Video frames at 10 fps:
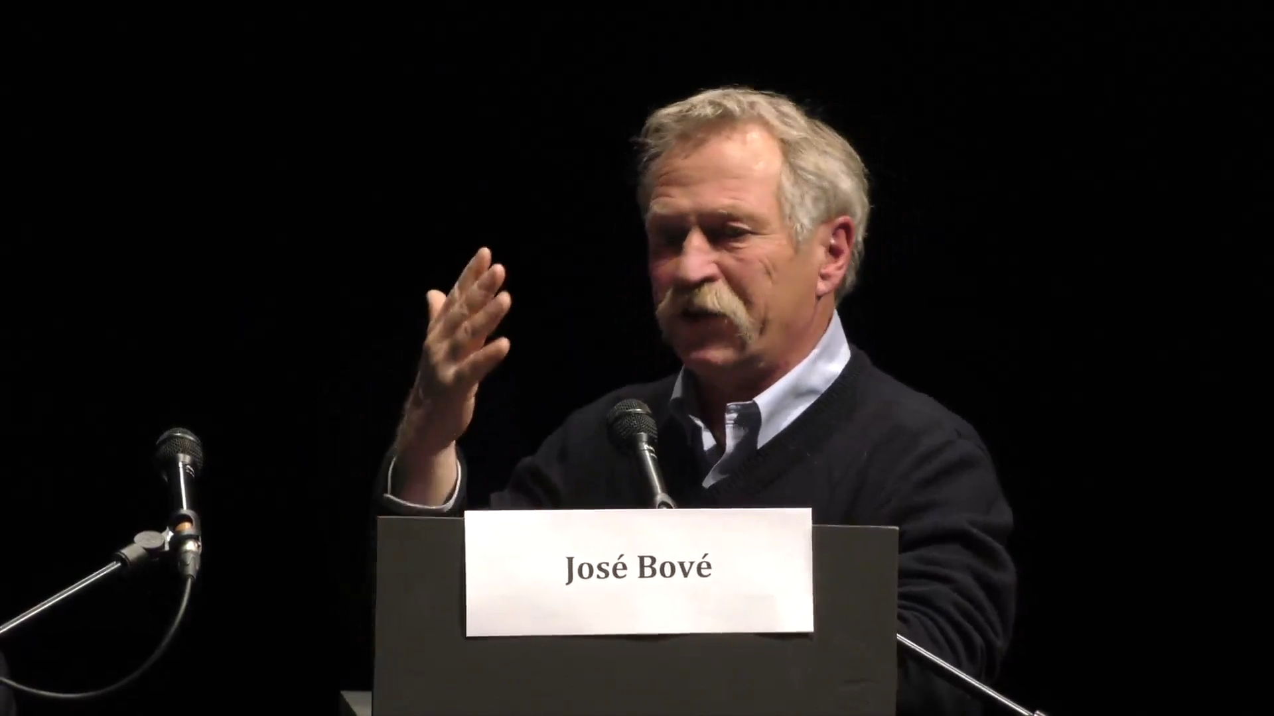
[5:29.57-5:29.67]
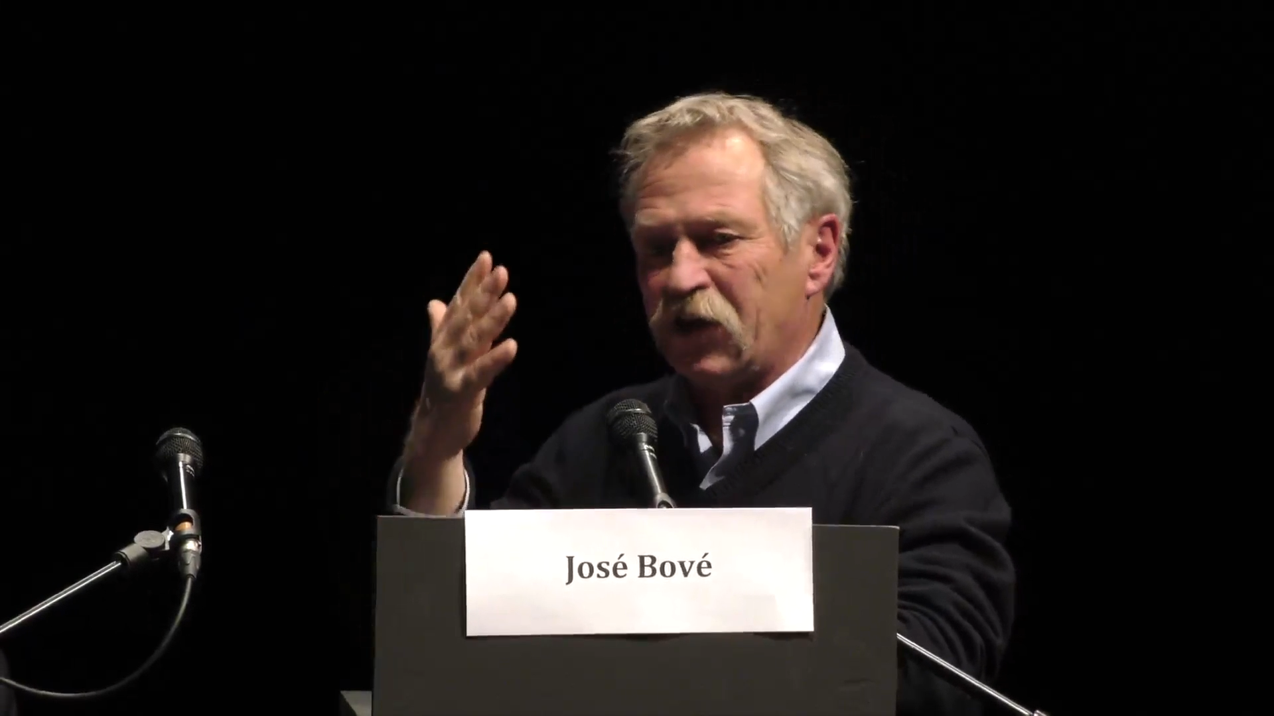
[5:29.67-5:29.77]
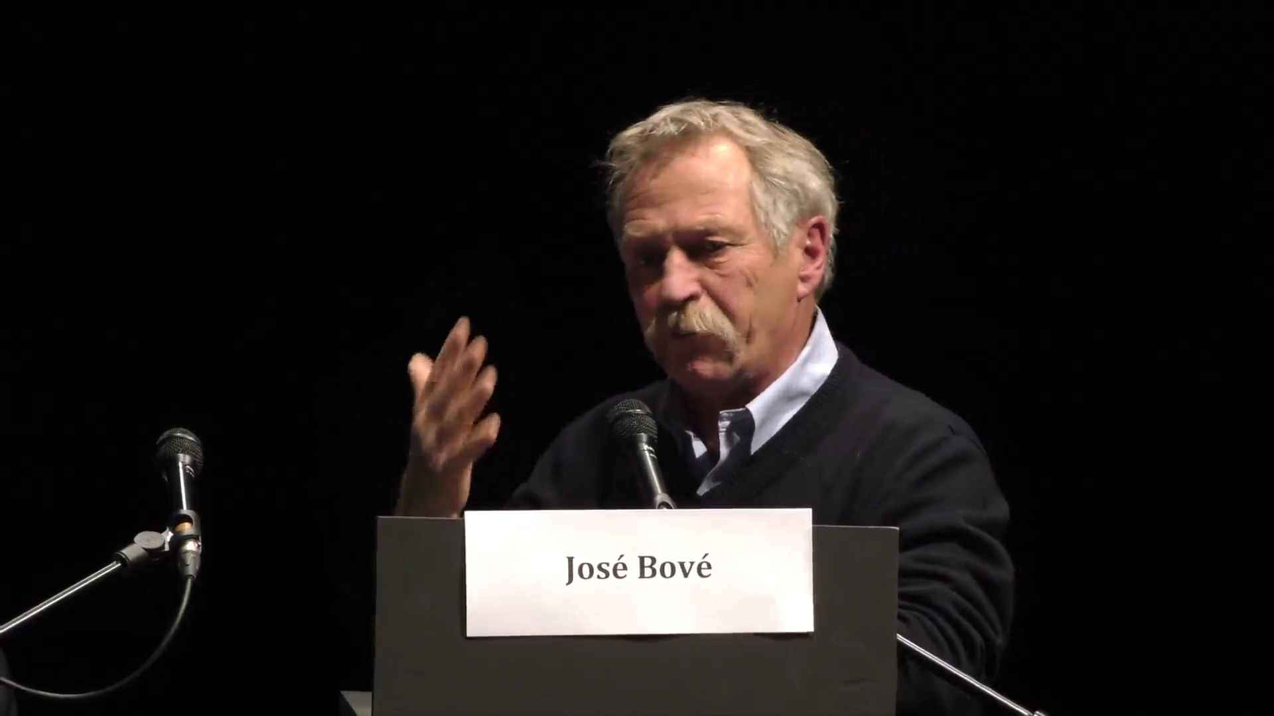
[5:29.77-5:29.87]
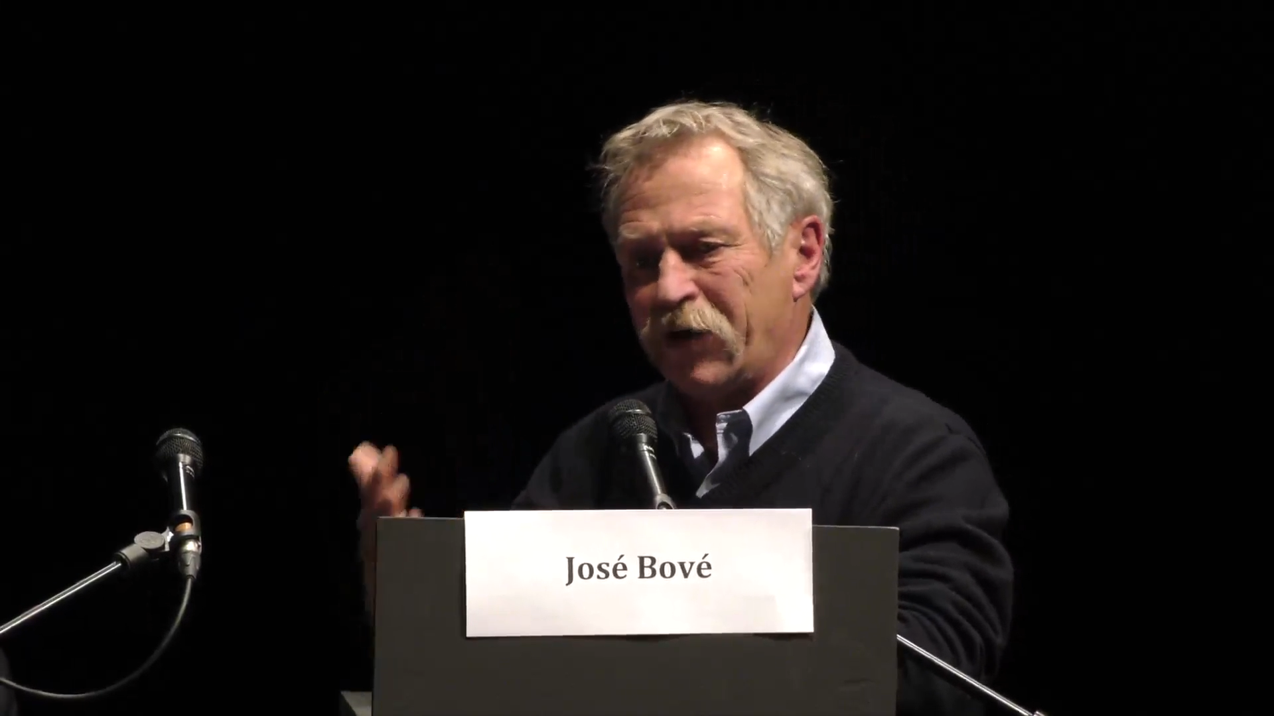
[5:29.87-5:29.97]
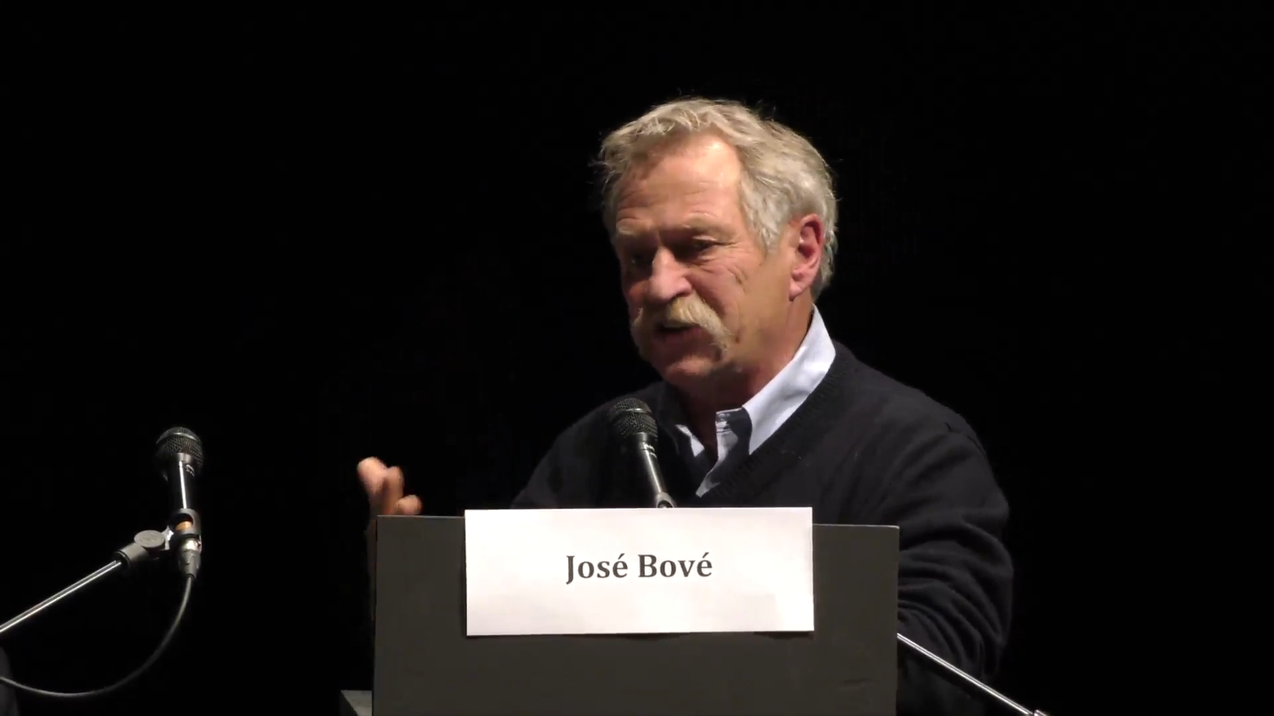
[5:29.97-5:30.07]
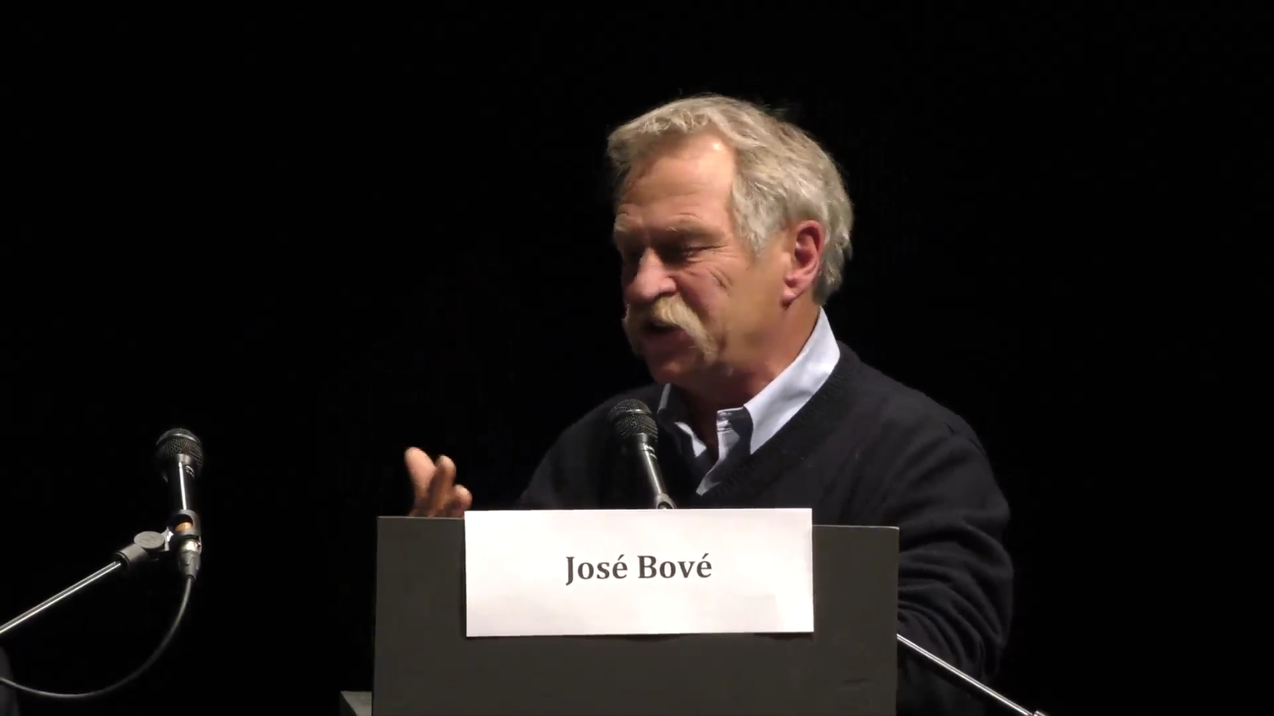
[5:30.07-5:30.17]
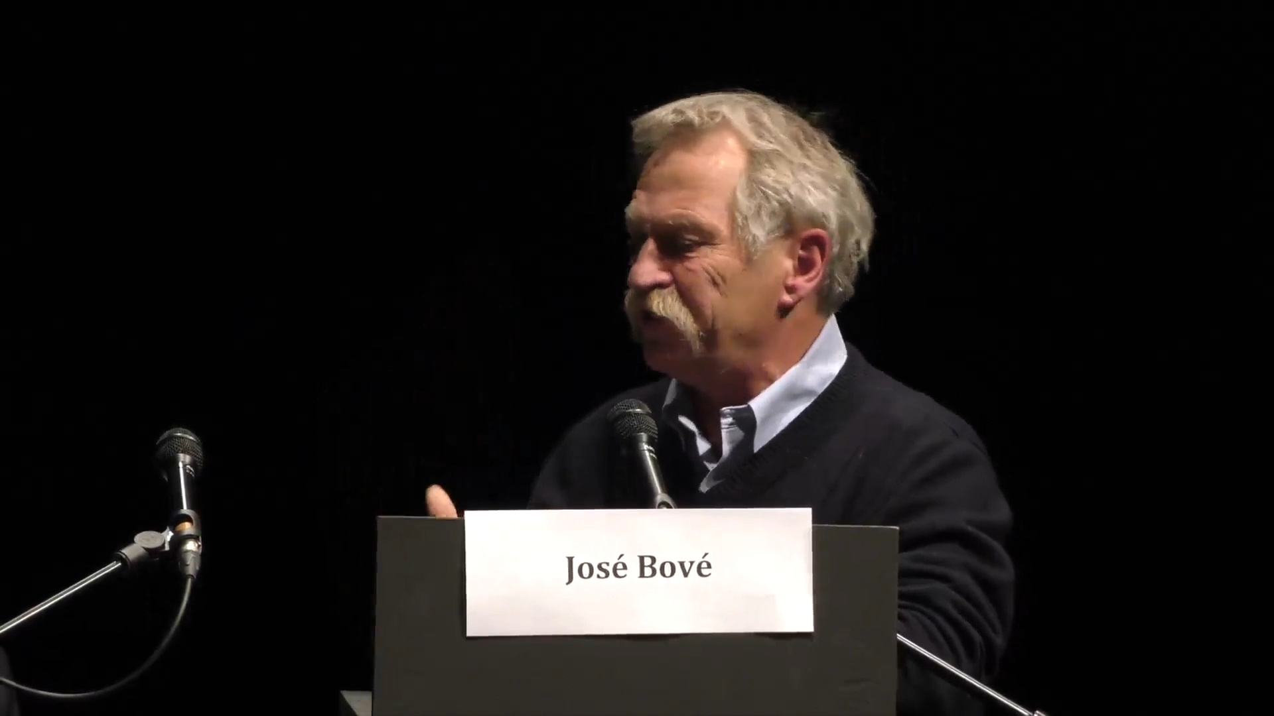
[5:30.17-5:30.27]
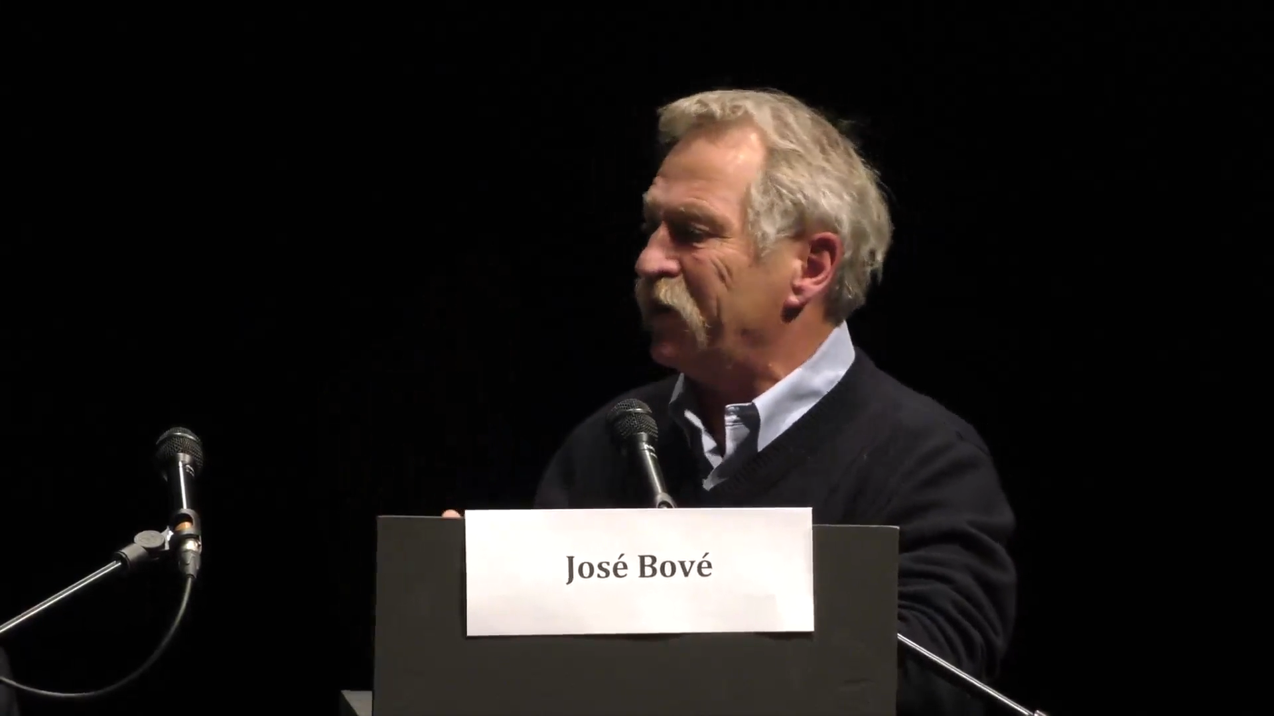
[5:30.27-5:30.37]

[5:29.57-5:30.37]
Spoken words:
we have